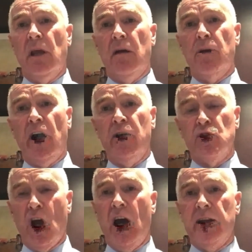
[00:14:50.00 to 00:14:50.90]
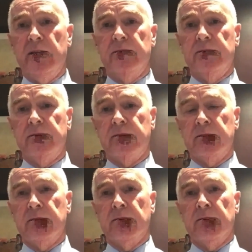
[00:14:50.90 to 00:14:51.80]
I married Roseanne.
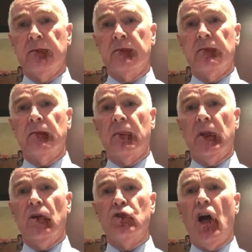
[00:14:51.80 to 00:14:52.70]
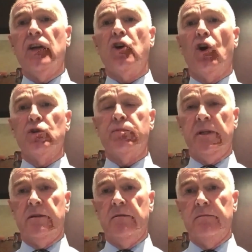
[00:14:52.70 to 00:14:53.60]
Roseanne's
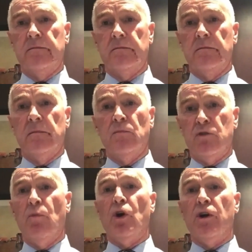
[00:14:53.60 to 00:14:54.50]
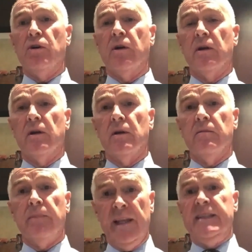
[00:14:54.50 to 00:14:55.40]
husband was murdered
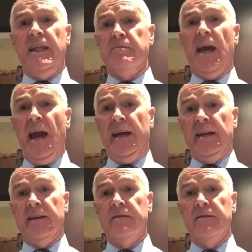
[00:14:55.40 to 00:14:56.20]
by the same gang.